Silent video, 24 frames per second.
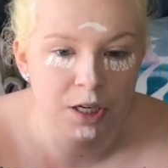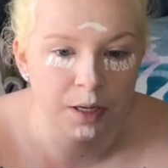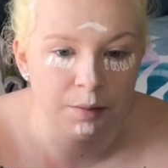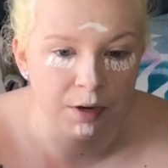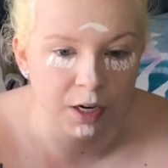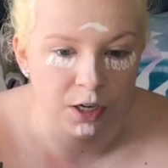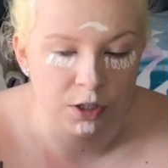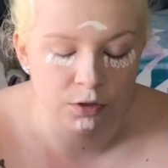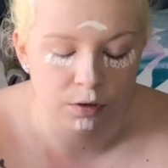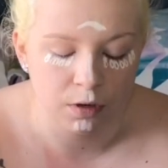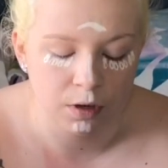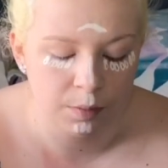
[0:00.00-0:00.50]
I'm
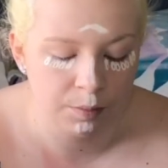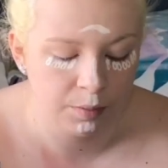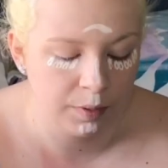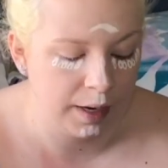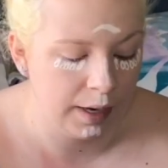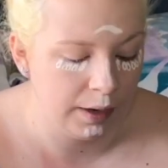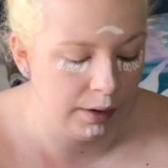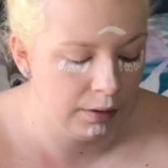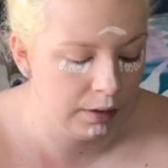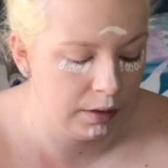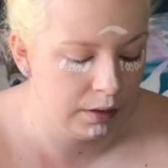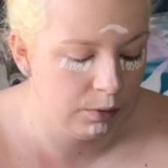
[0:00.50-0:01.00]
not sure,
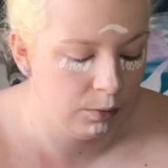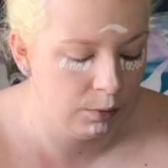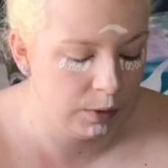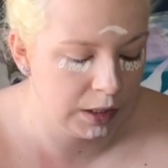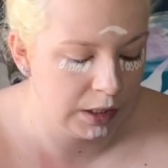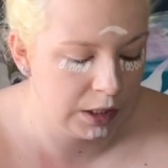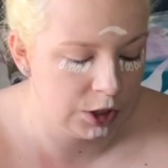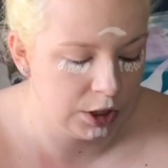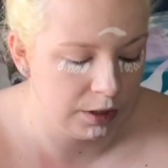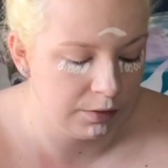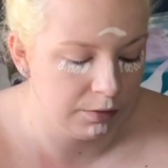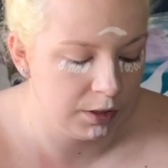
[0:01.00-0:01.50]
but with
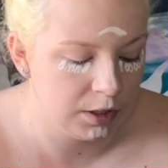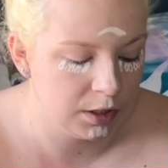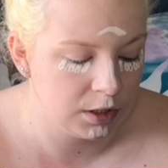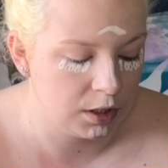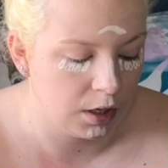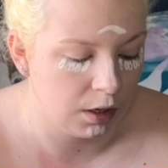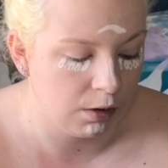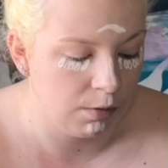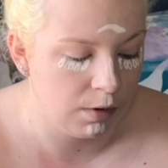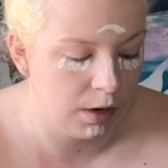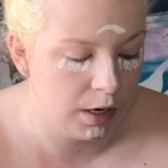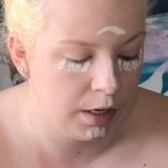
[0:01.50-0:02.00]
the Jeffree
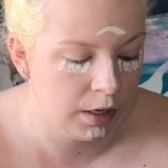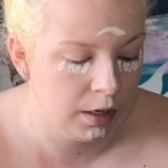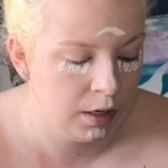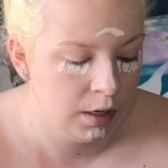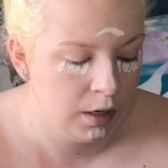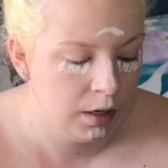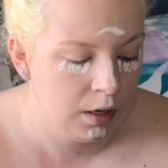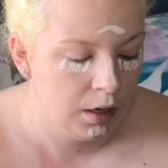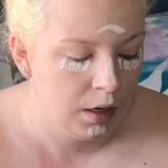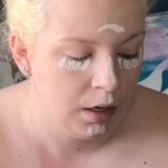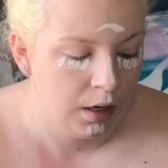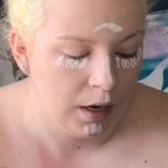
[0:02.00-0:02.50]
Star one,
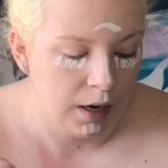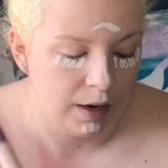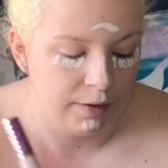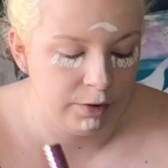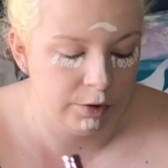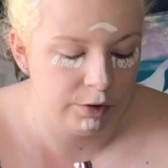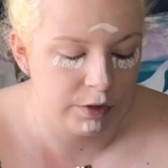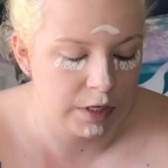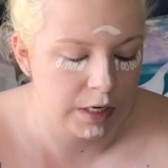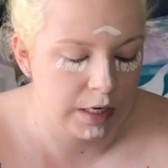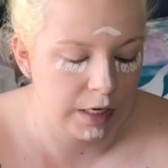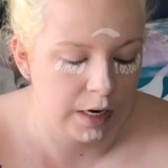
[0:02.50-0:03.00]
I've
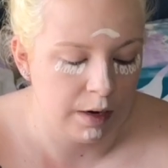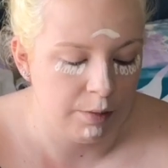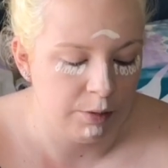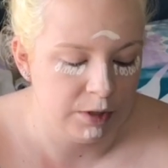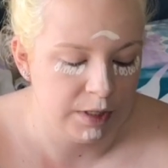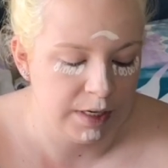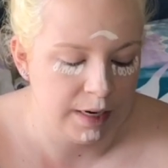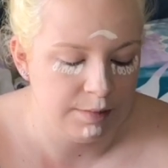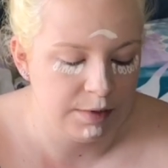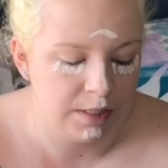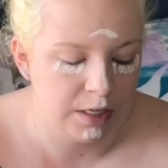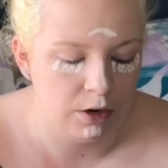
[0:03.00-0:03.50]
used it a couple
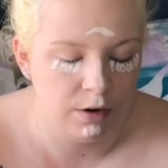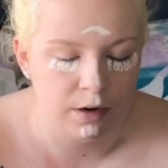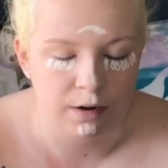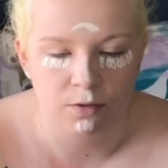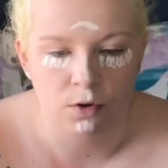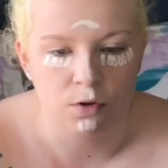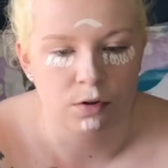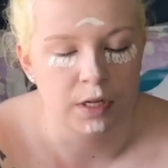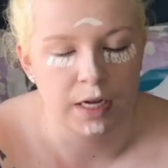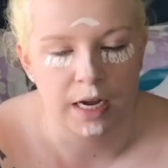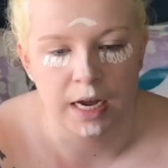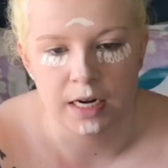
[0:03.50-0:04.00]
times now and I've
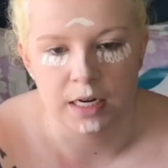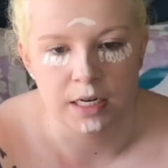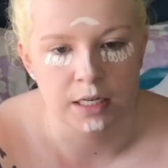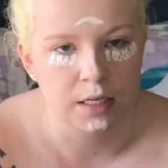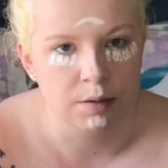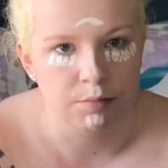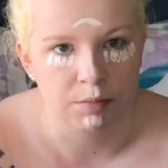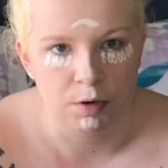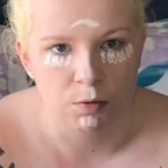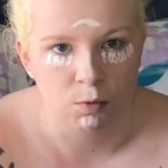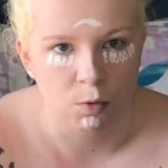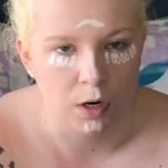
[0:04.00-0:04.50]
only had to
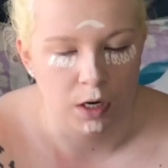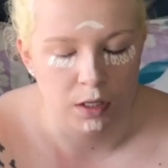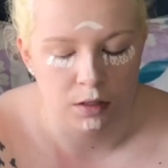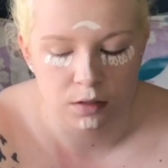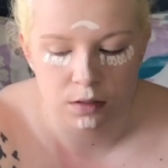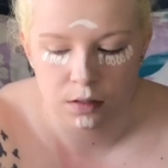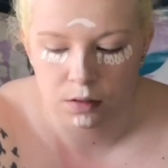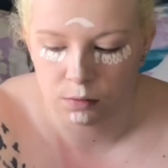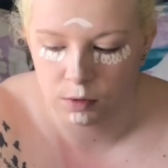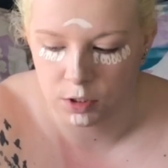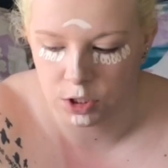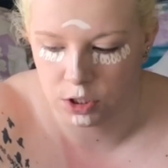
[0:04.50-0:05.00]
dip in
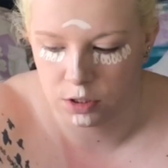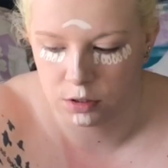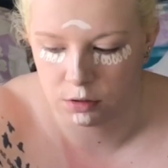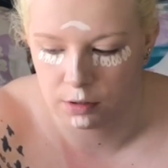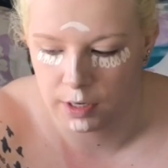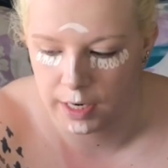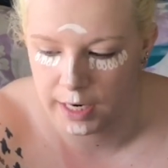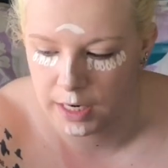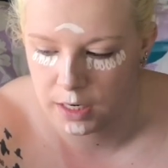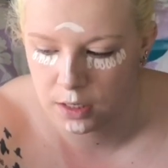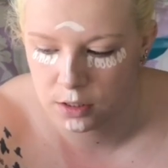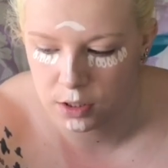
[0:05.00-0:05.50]
once, which is
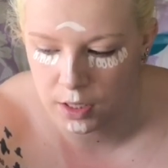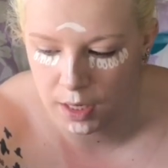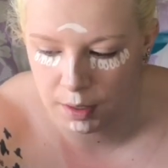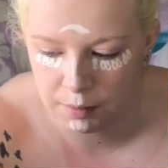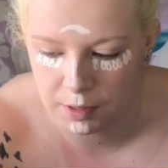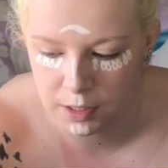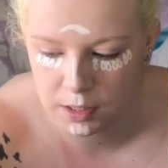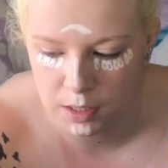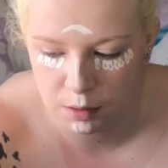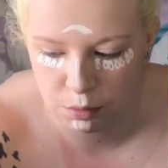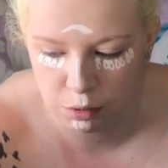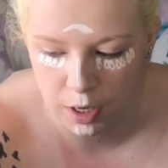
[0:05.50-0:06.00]
great. So that
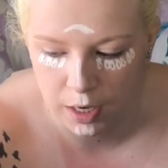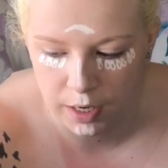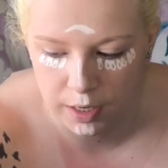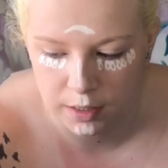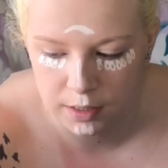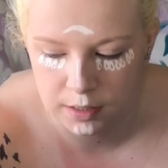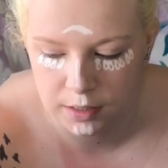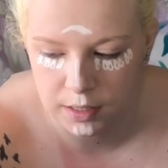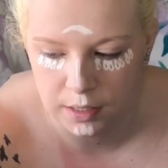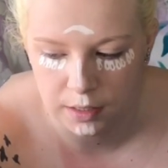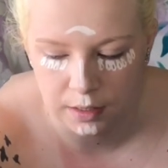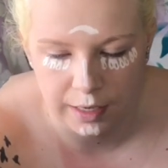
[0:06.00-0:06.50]
means the
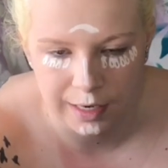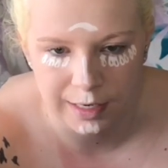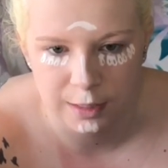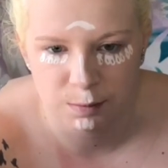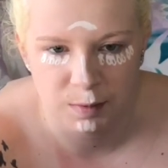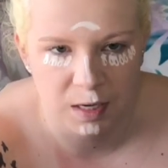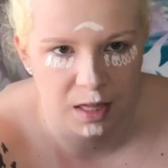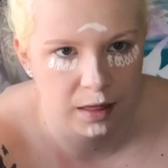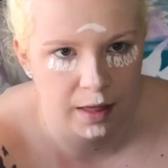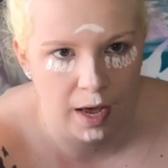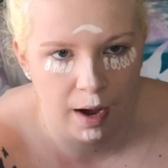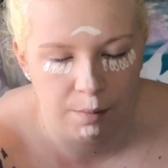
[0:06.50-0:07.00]
product is going to last
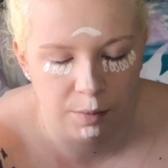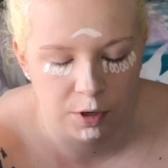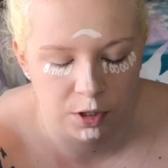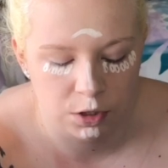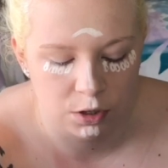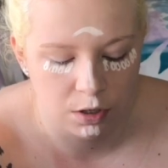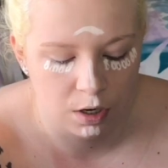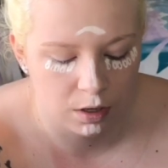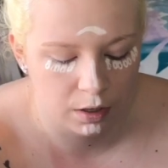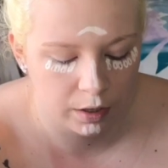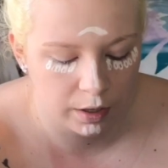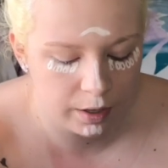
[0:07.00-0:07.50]
me that much
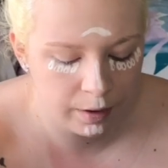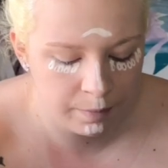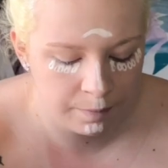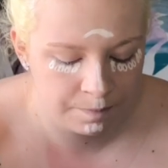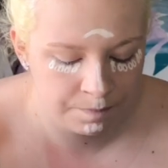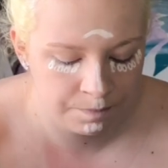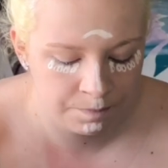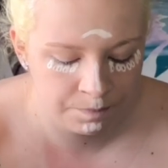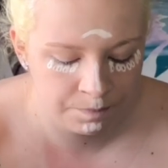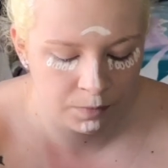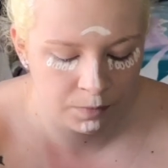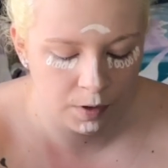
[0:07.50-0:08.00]
longer,
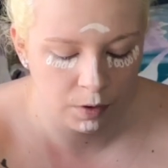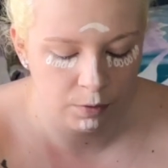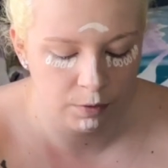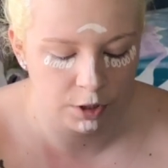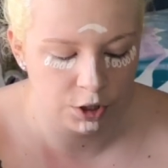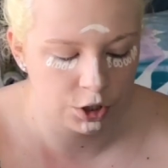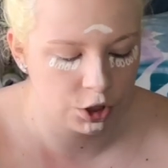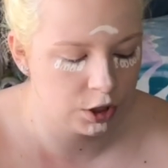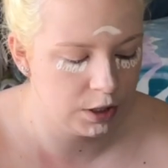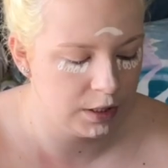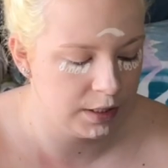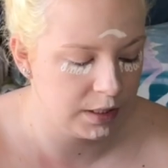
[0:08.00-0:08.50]

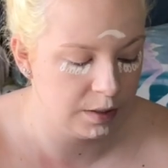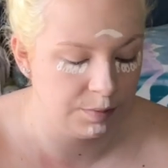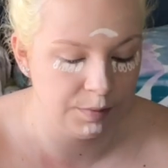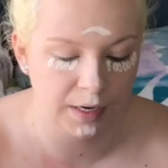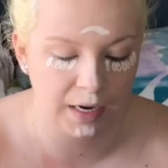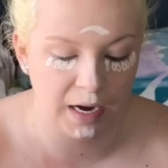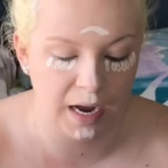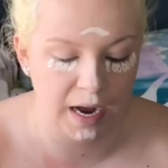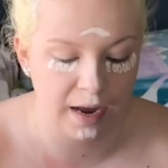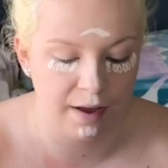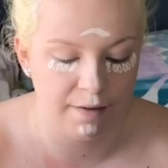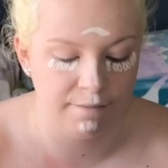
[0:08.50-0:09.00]
which is
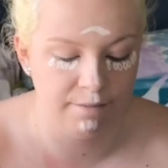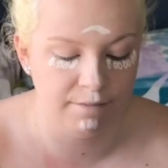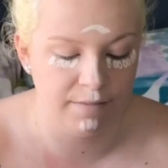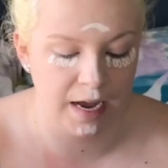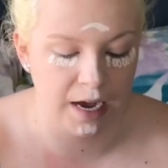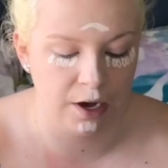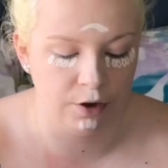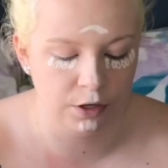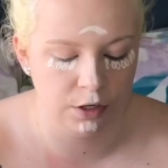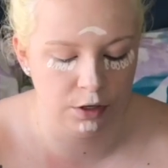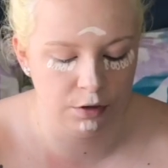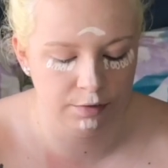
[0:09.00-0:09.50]
something I
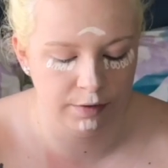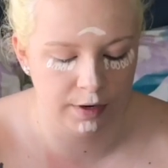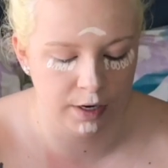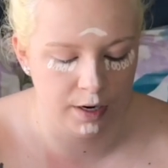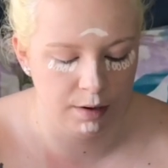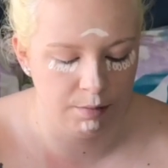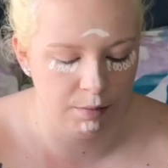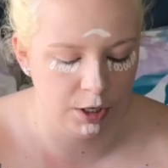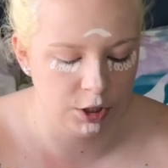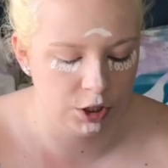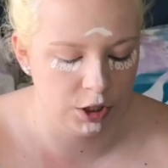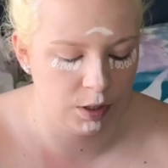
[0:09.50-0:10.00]
value very
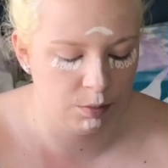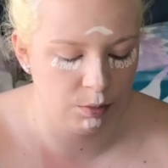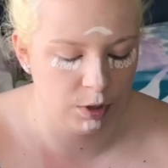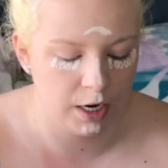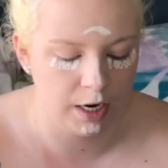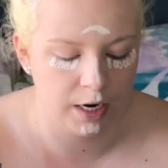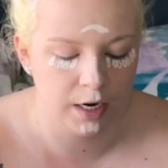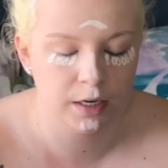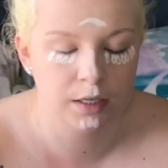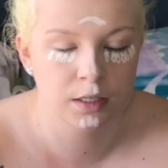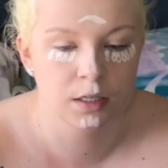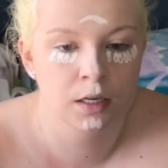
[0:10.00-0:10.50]
much in a
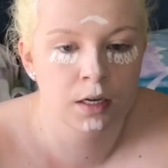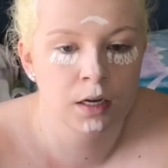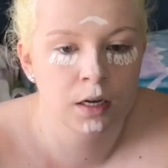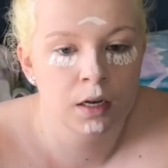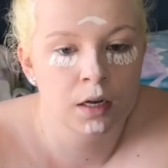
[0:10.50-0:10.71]
product.